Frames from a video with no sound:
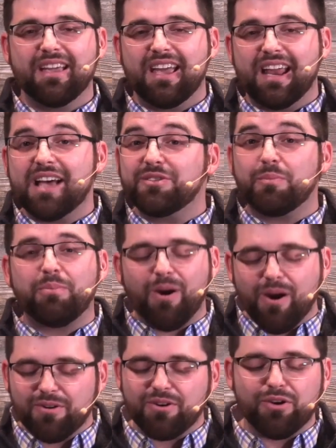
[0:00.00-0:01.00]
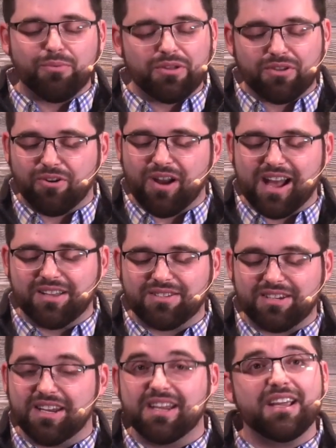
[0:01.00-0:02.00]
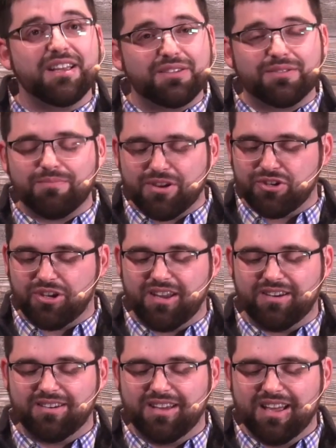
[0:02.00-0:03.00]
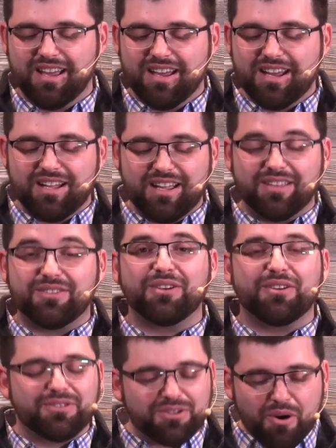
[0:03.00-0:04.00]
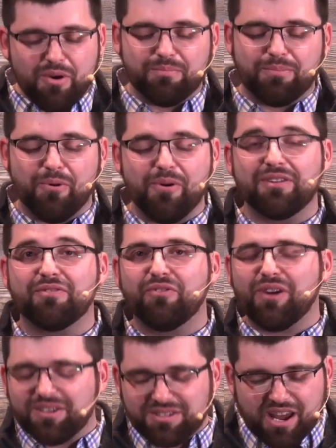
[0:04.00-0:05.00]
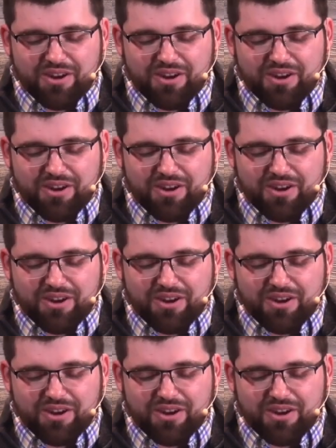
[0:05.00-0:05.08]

And as a partner with Christ in his mission, it's so important for us to